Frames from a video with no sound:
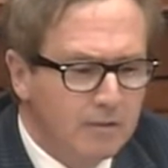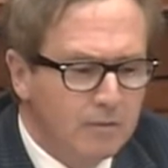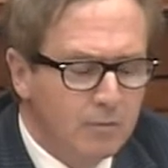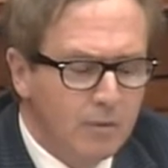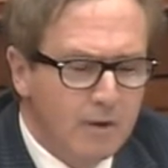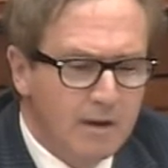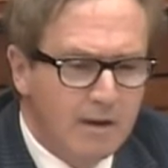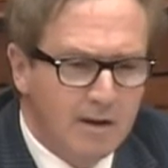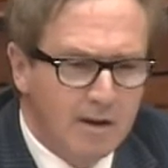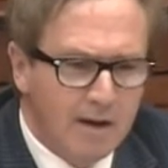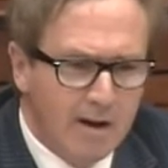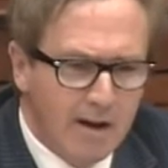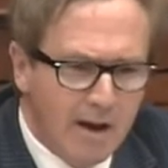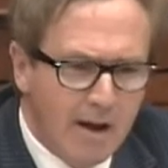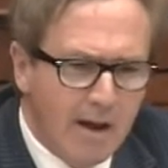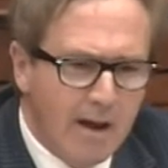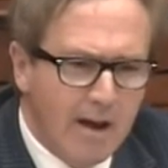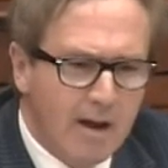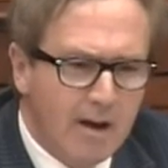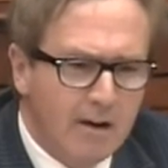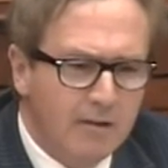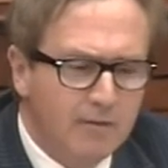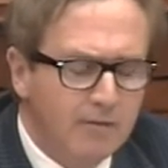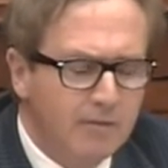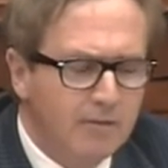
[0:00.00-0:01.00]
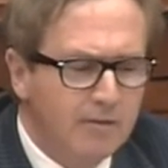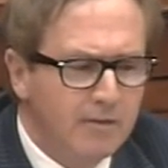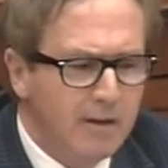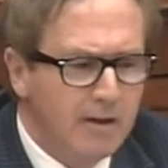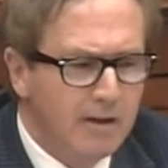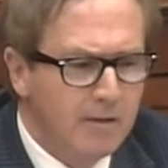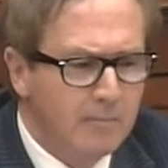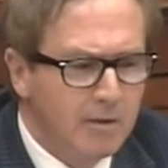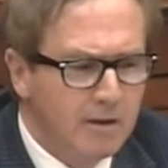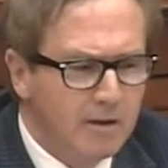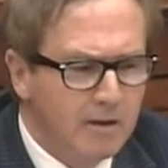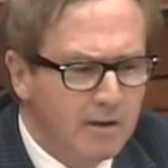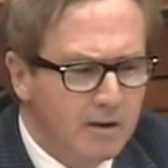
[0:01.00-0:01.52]
week and a half, they
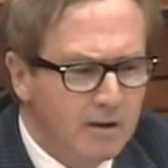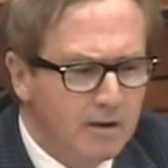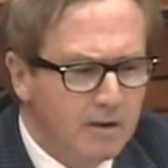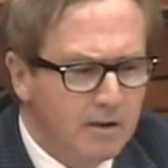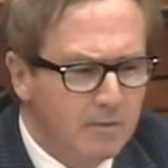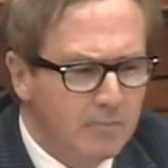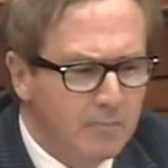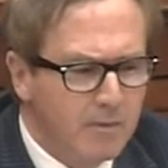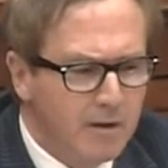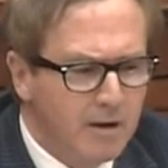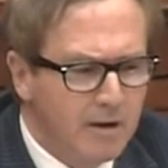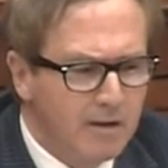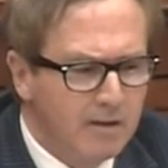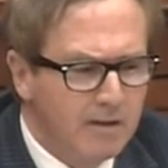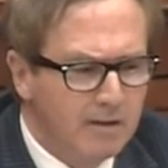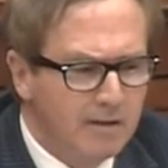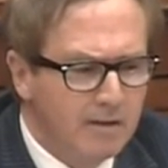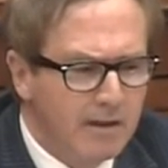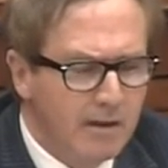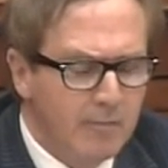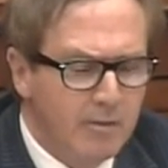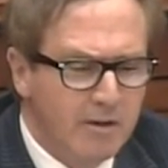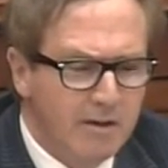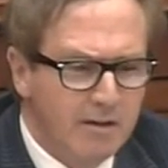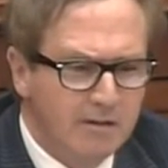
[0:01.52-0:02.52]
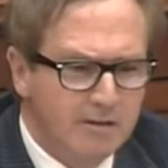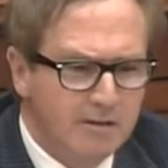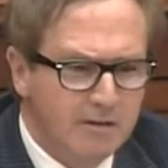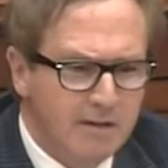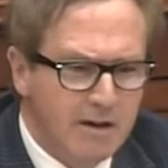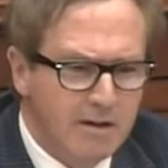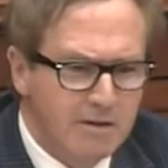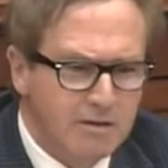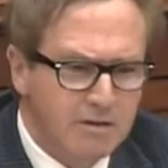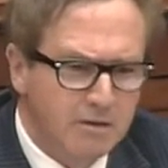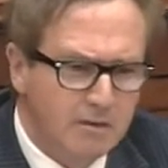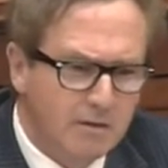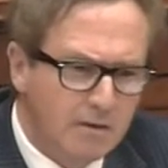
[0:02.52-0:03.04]
had been guarded by the Lebanese
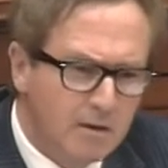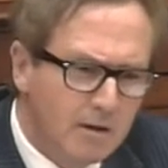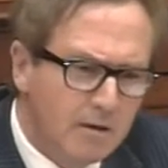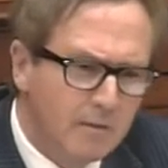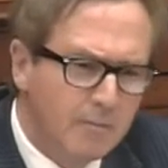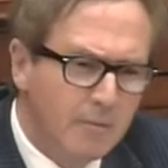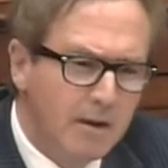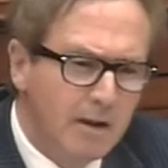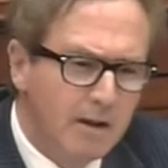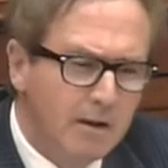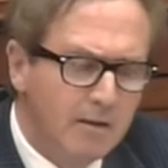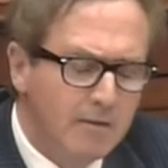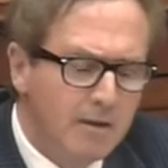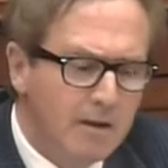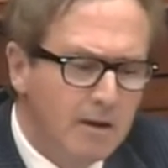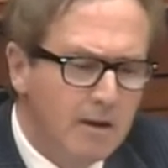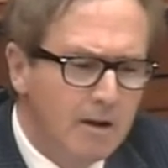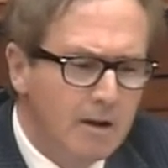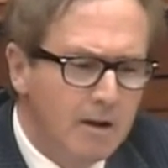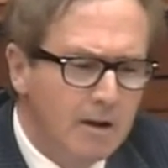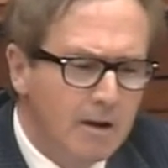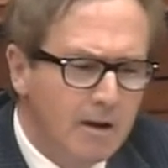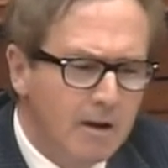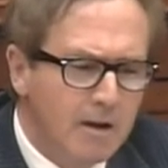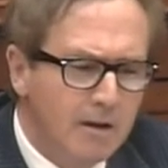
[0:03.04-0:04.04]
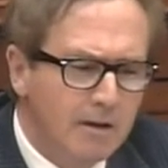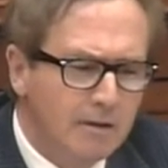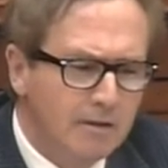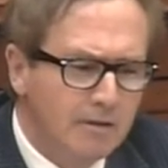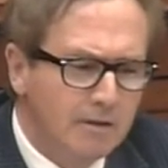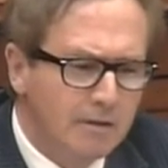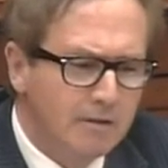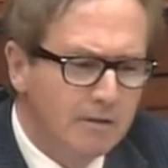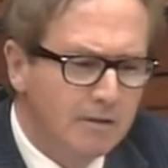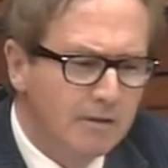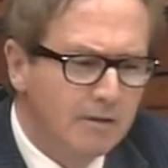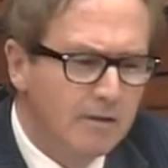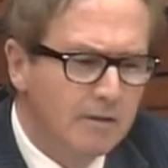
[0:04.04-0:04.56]
National Army. And his
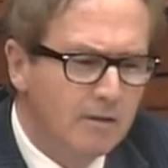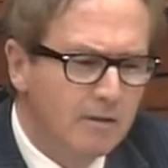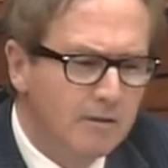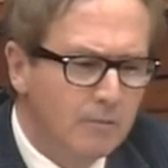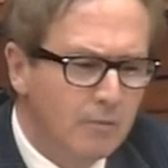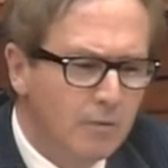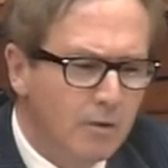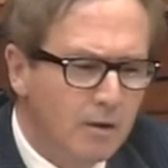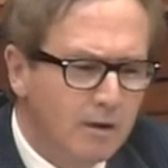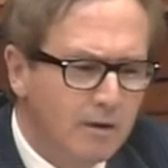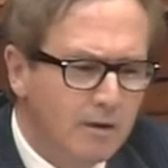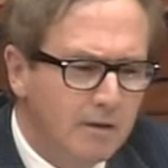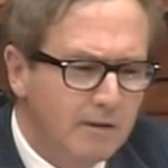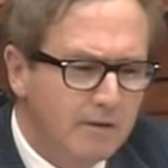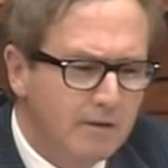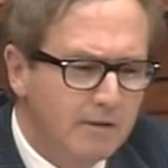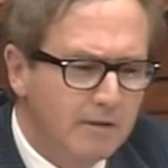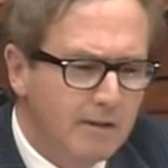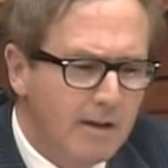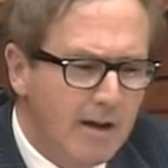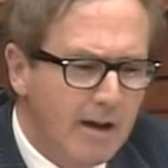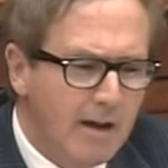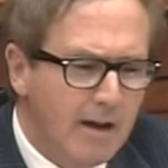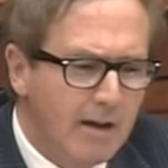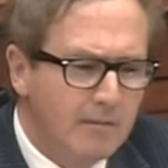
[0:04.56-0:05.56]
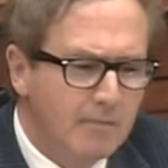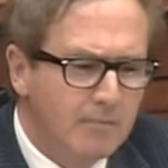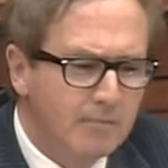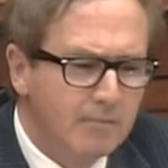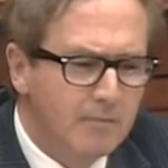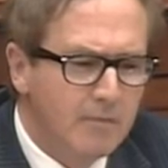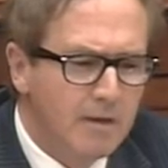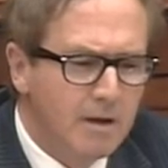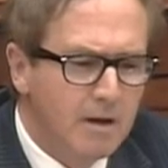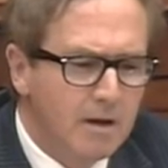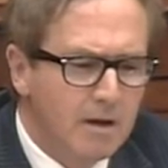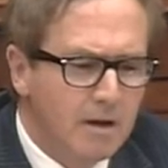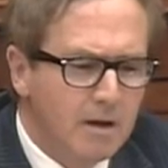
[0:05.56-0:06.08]
concern was that
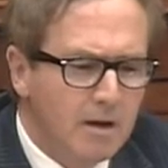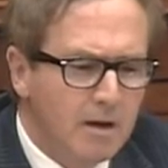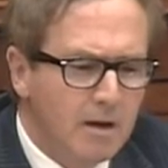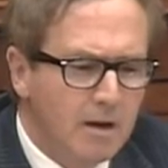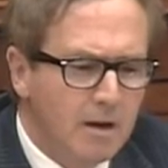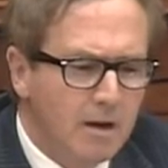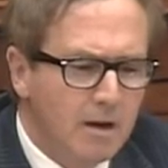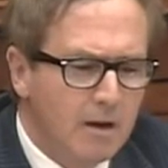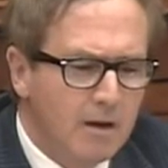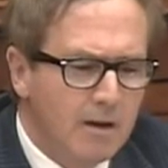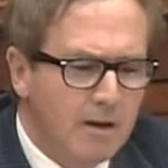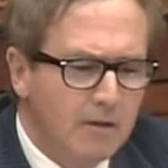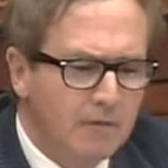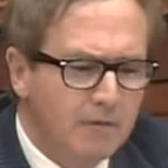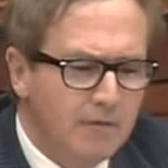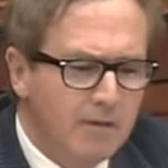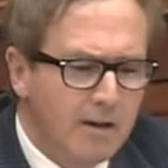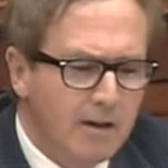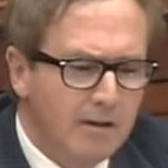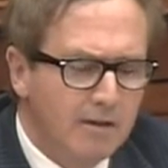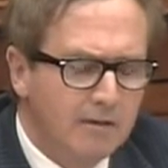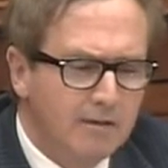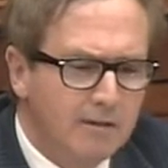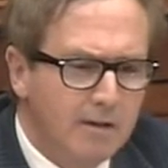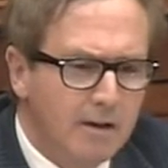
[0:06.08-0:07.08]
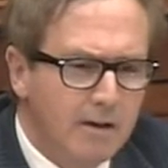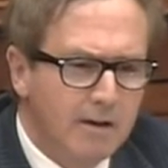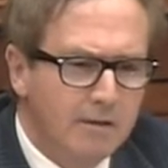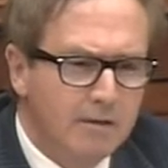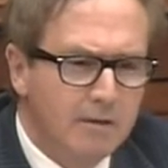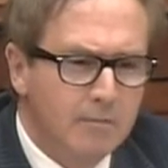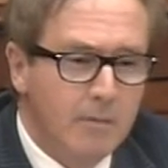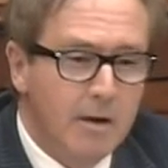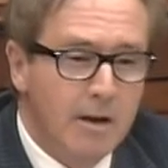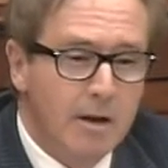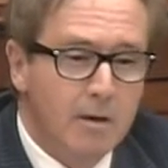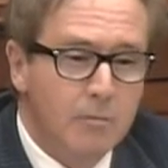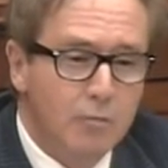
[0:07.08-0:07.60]
if they decided to
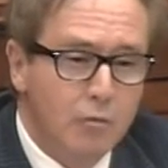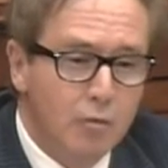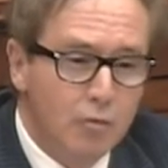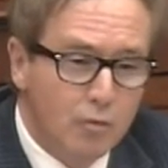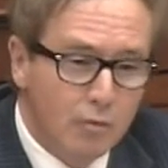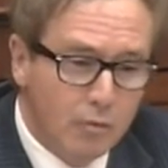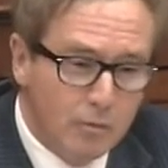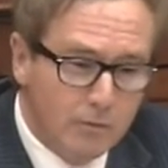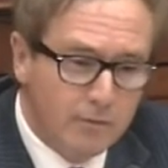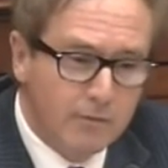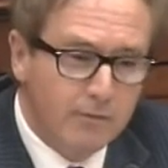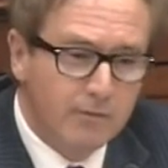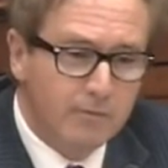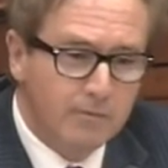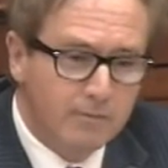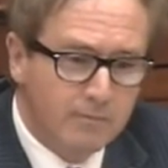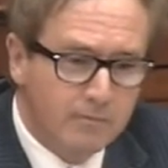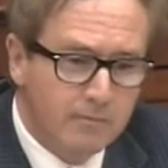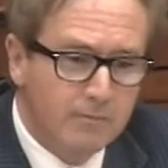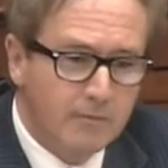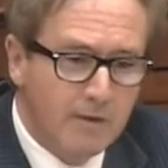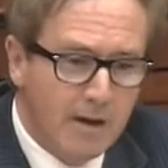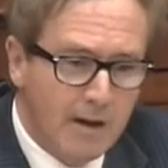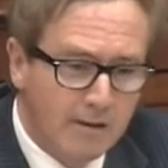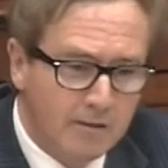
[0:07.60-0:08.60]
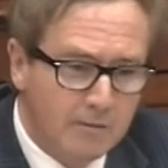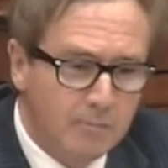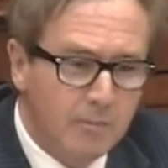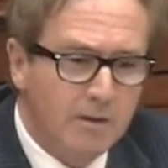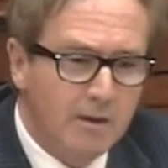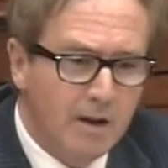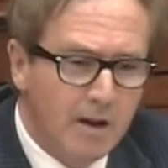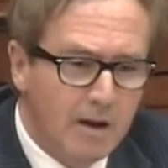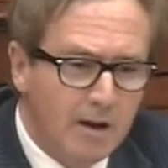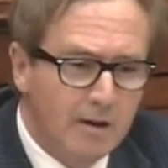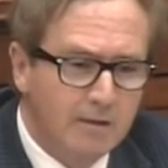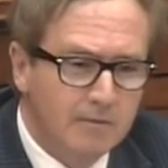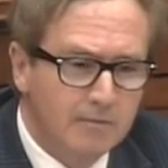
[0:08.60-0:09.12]
make a move,
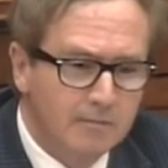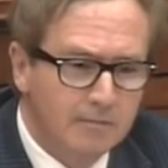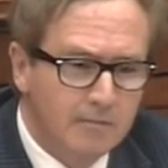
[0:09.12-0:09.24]
Hezbollah,